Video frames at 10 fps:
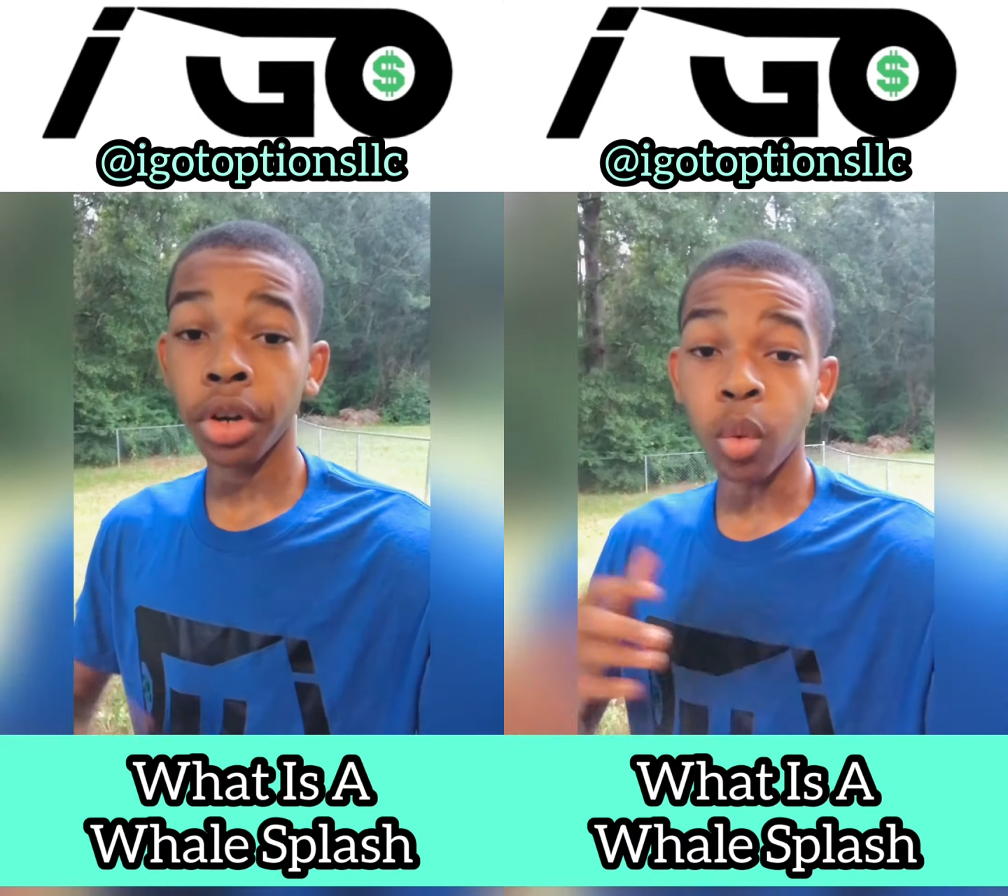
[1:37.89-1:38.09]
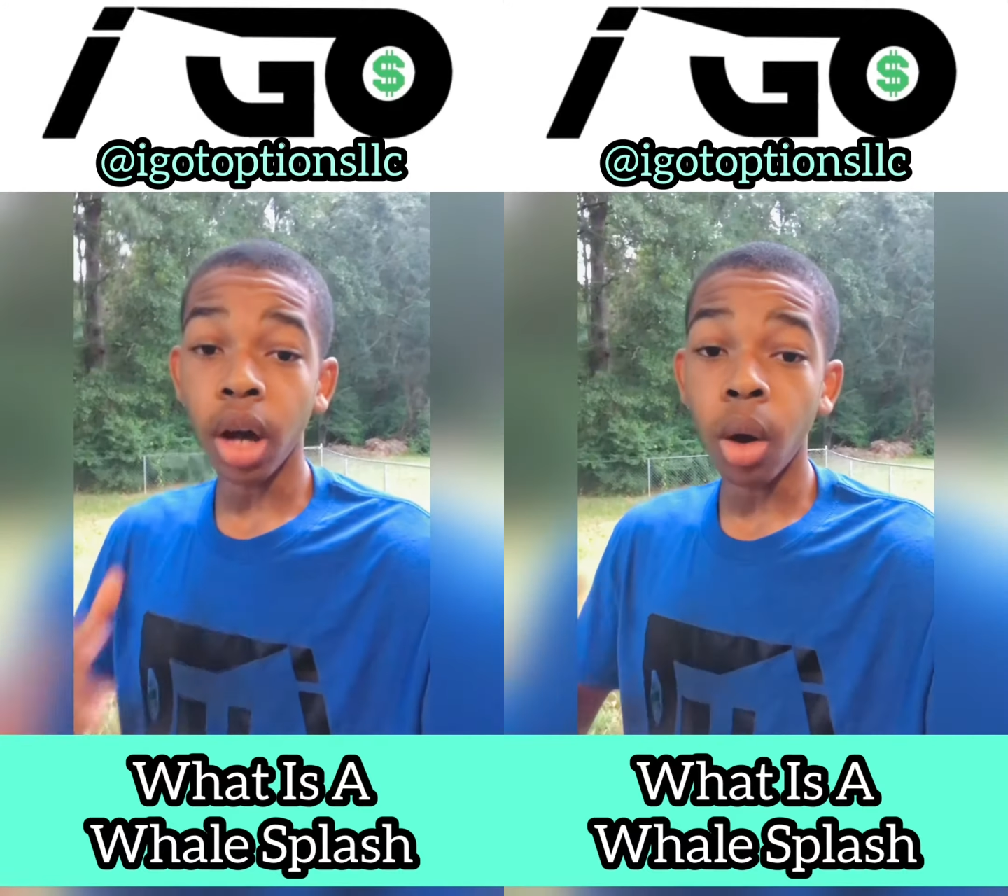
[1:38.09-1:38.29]

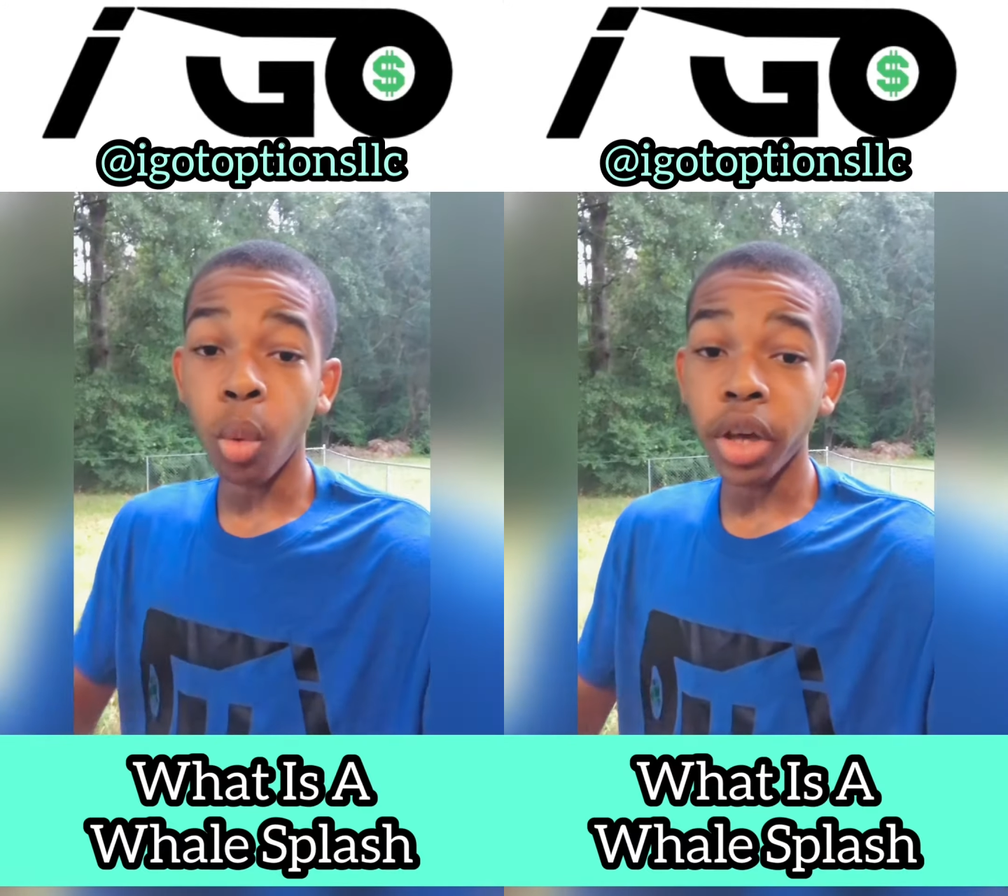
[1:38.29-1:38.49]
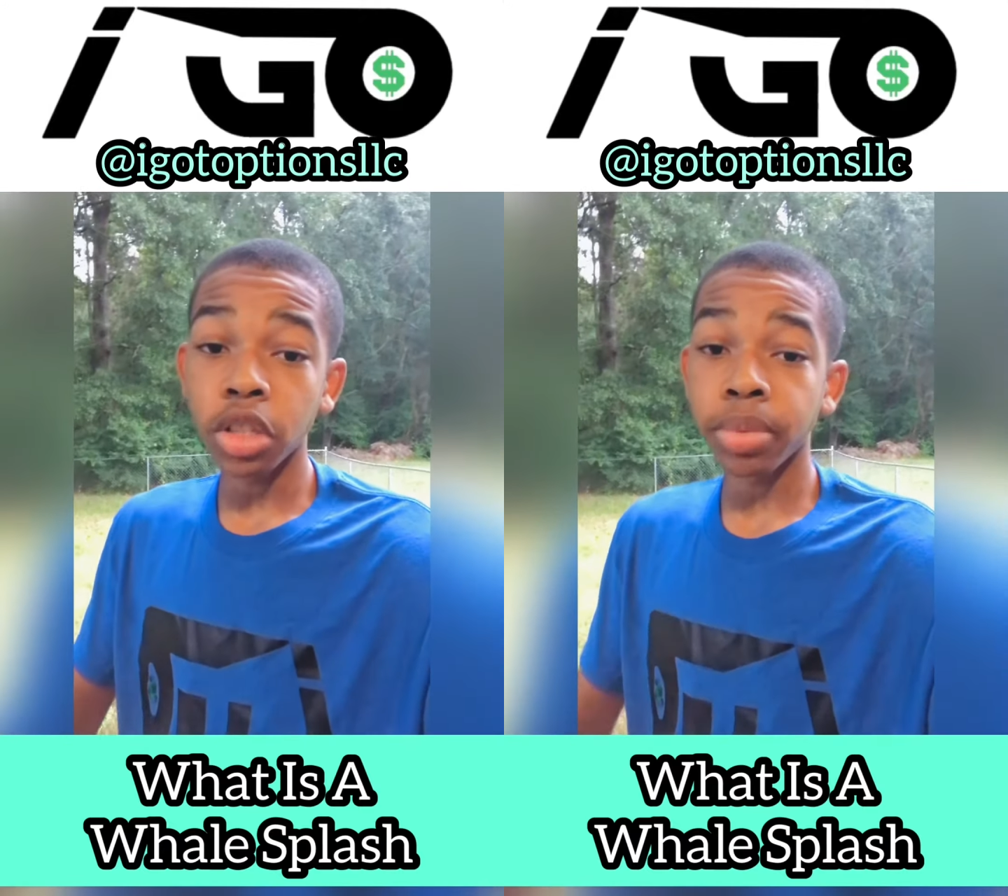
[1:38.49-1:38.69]
what a
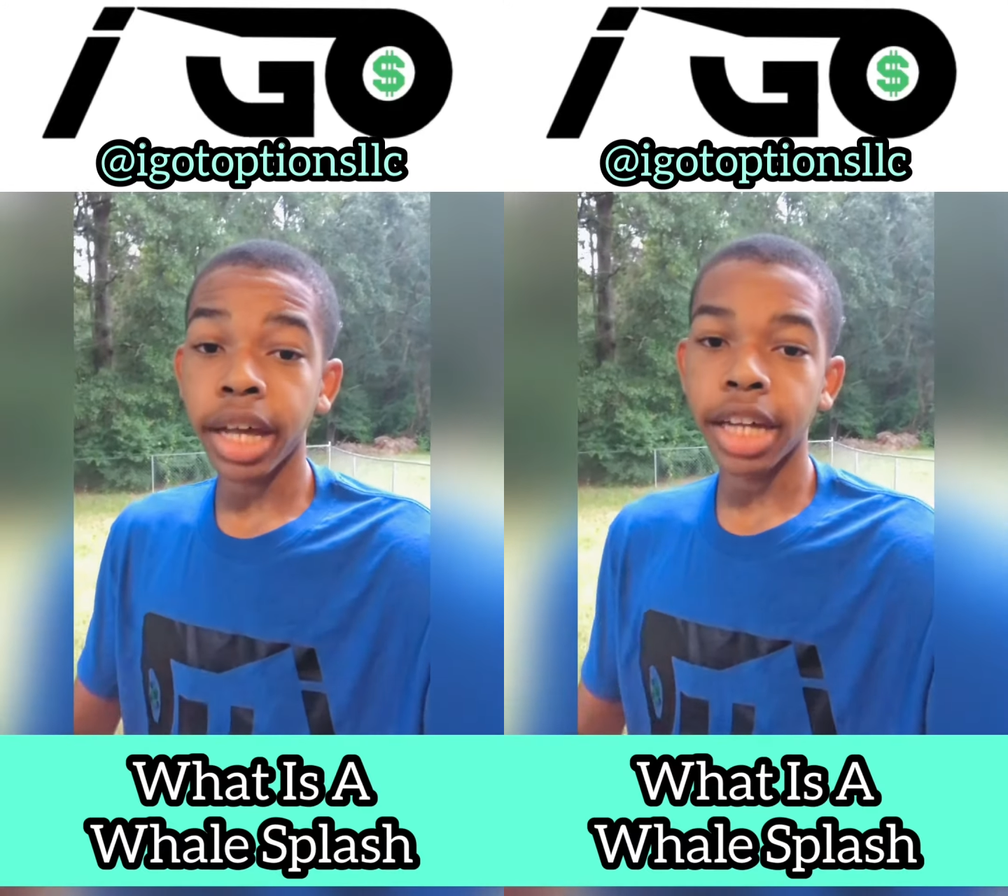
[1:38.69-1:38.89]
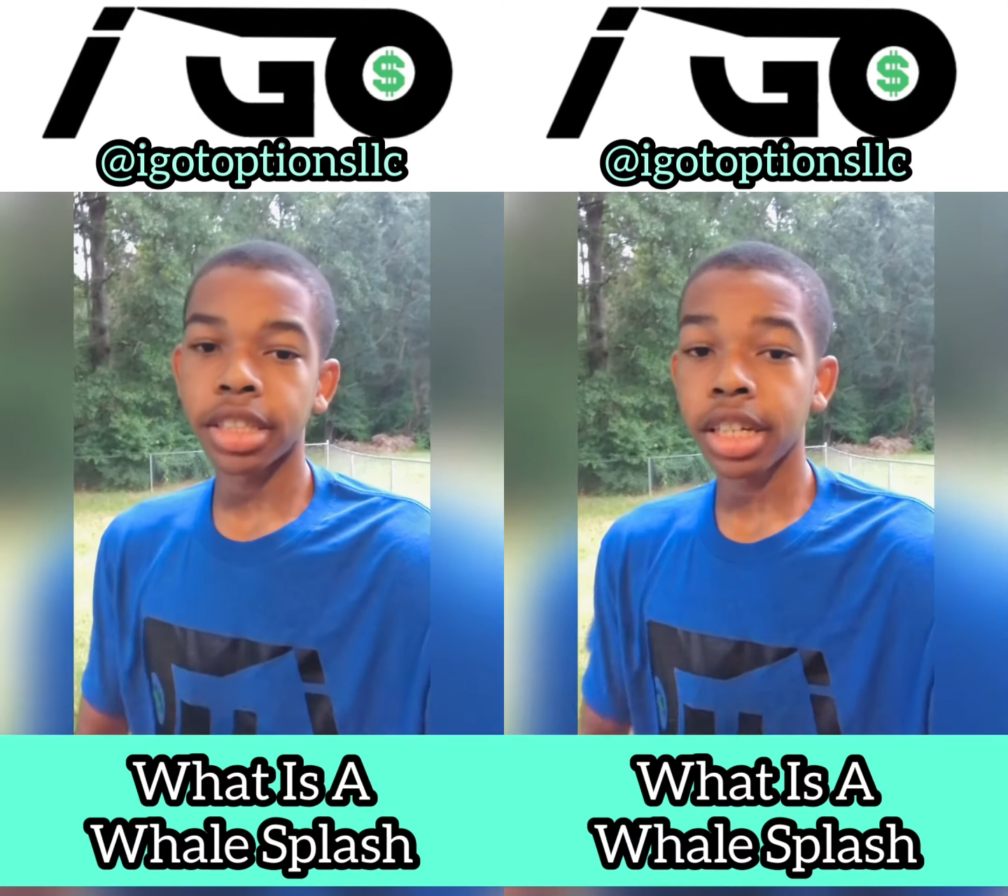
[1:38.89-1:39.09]
whale
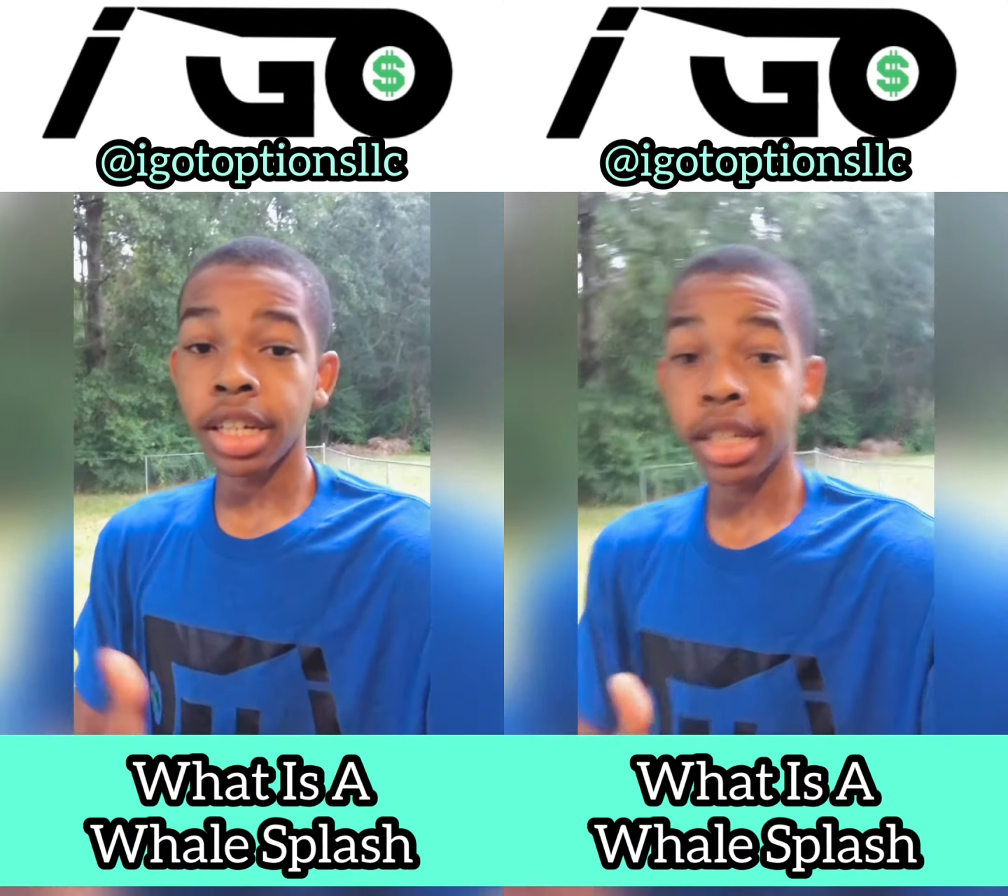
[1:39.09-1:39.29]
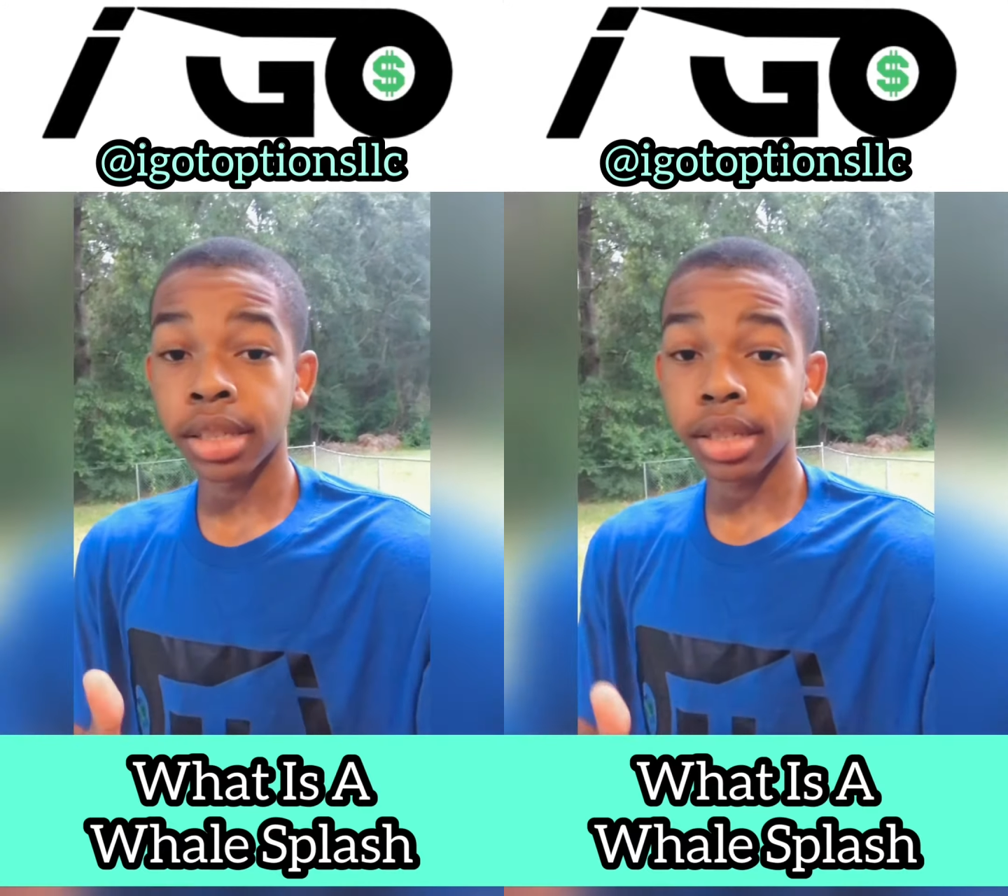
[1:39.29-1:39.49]
splash
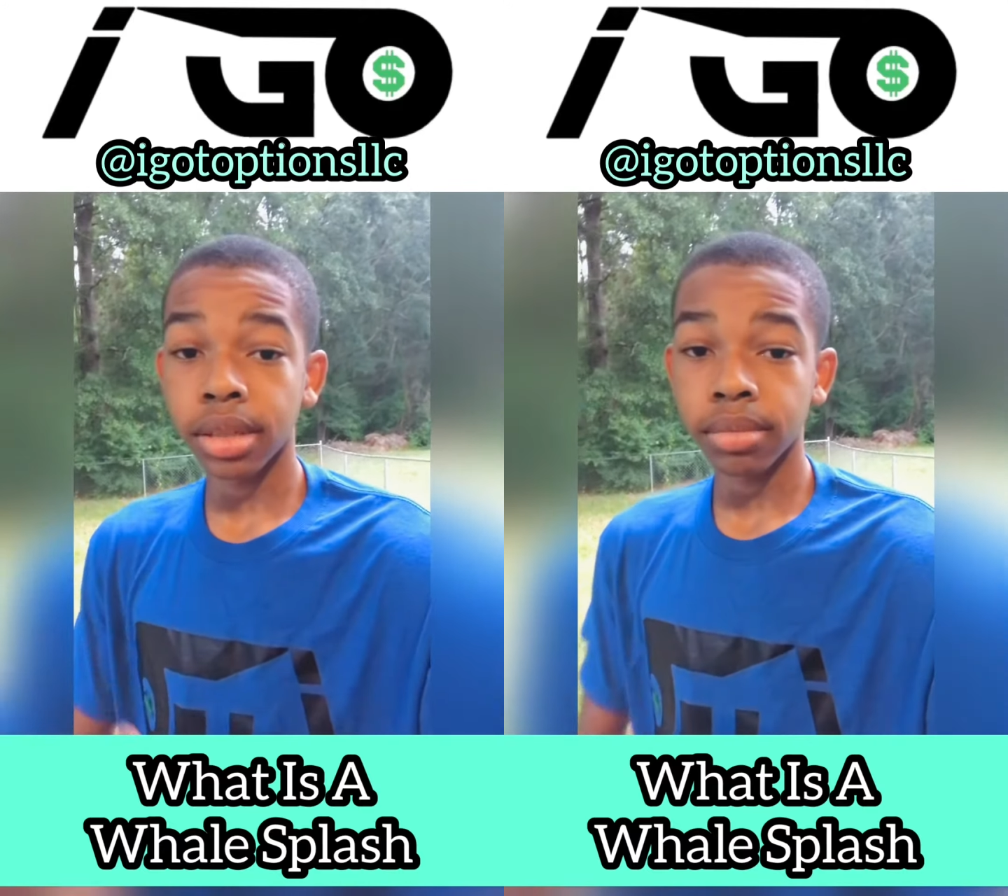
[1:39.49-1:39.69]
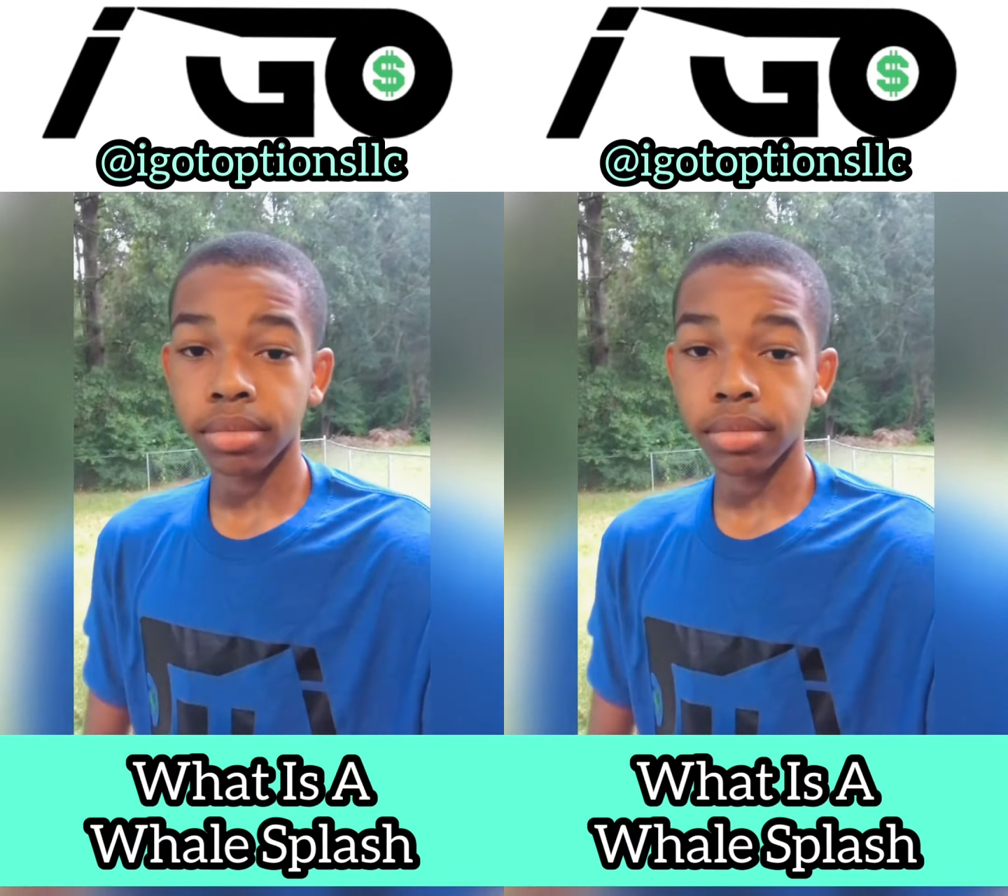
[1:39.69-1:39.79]
is.